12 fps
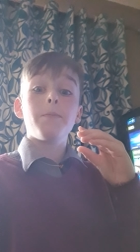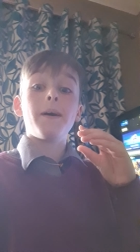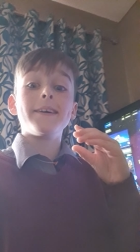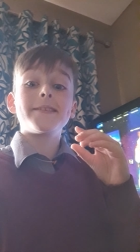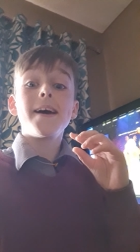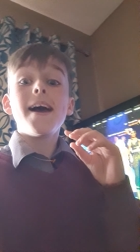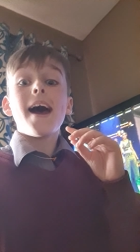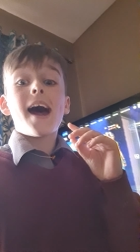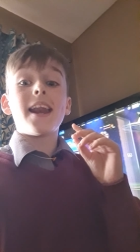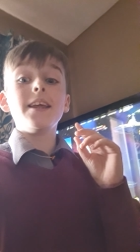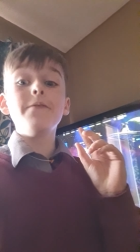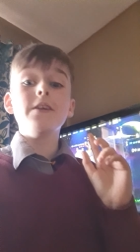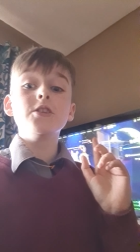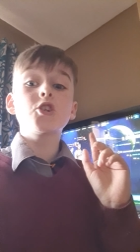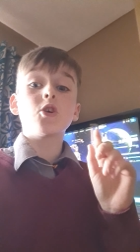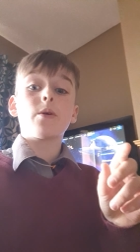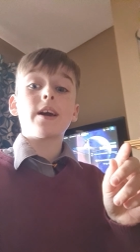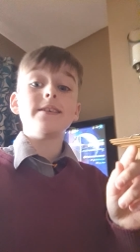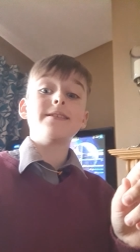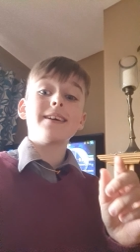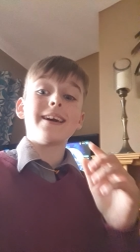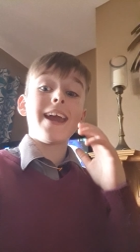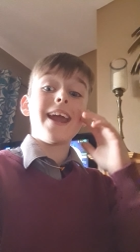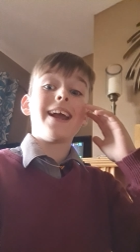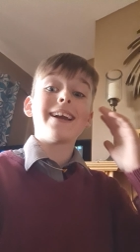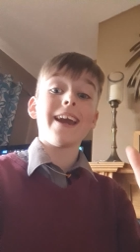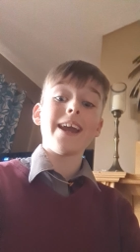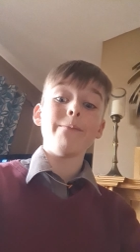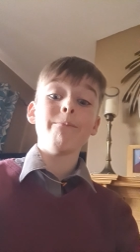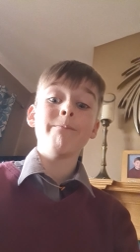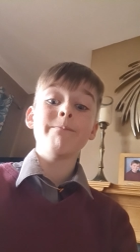pass, and even showcasing it in-game.